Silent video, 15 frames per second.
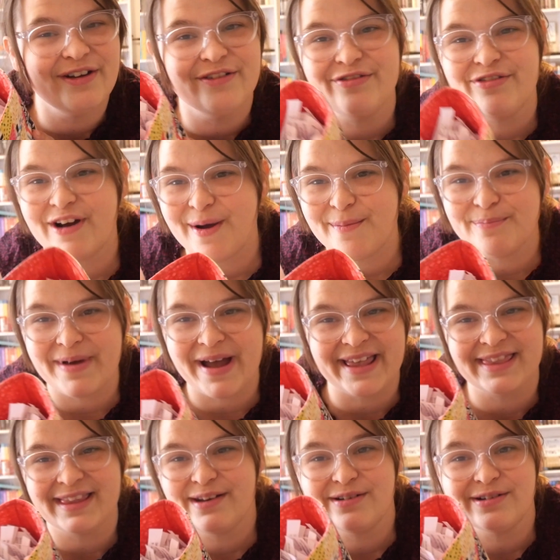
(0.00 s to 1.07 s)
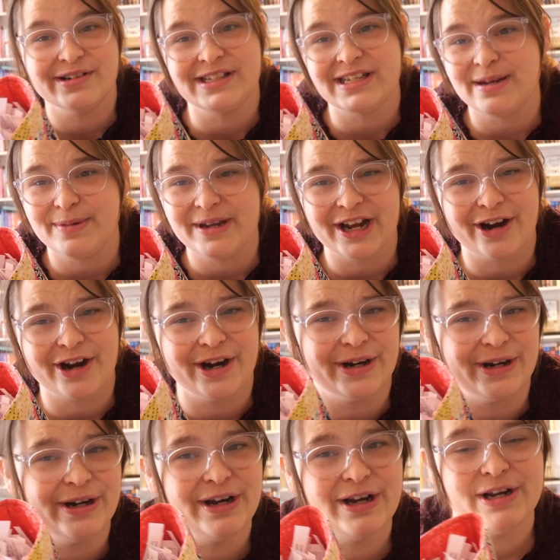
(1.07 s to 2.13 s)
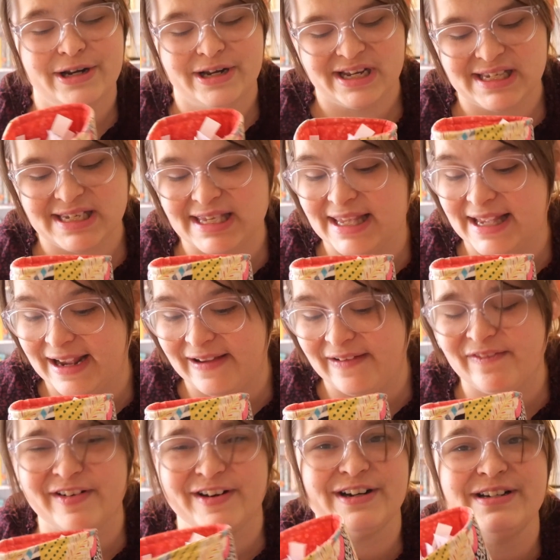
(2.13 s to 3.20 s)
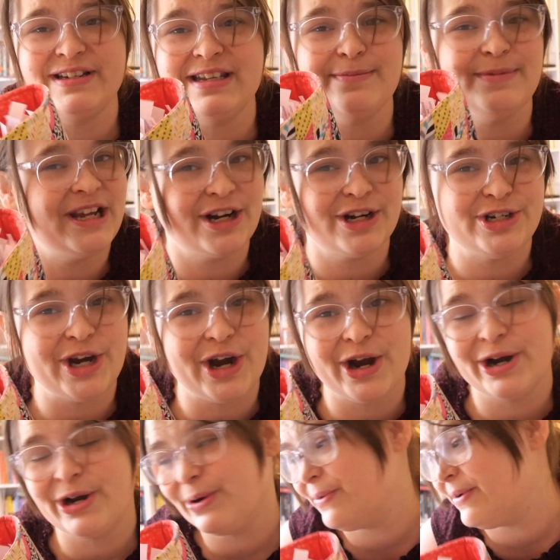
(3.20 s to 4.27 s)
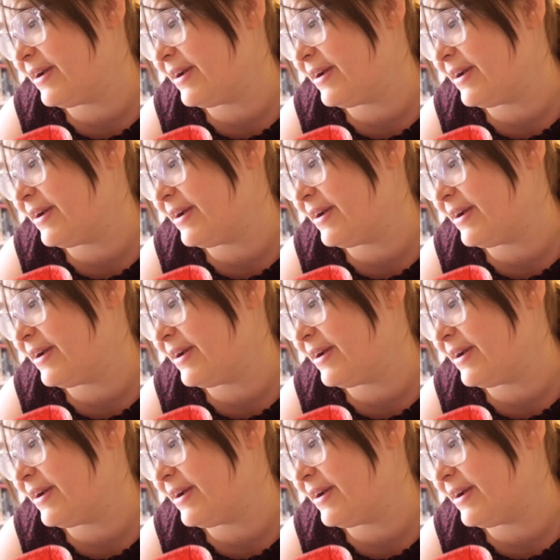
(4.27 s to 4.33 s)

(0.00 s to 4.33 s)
from my little TBR sleeve or TBR jar or